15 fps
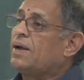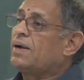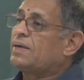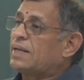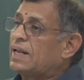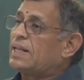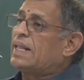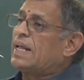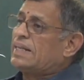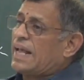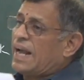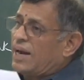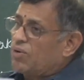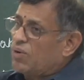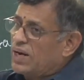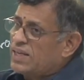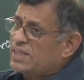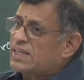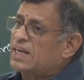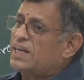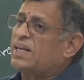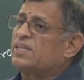Till then they had only
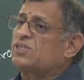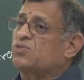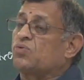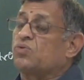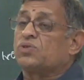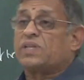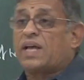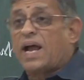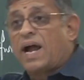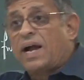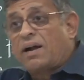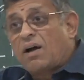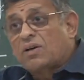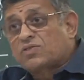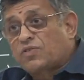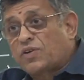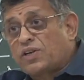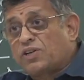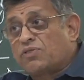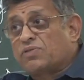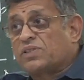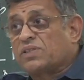Sunday schools. They had Oxford
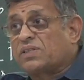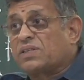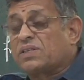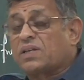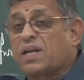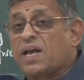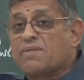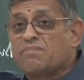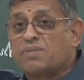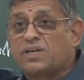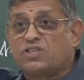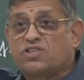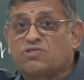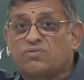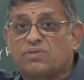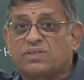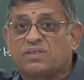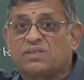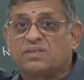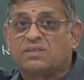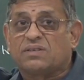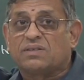University, Cambridge
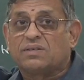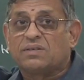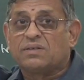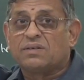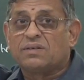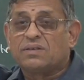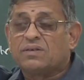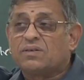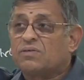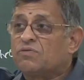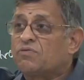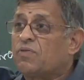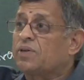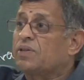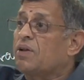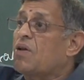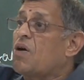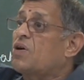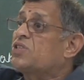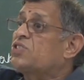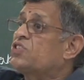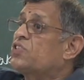University for the
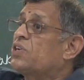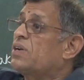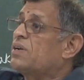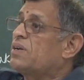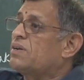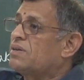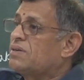Lord's children.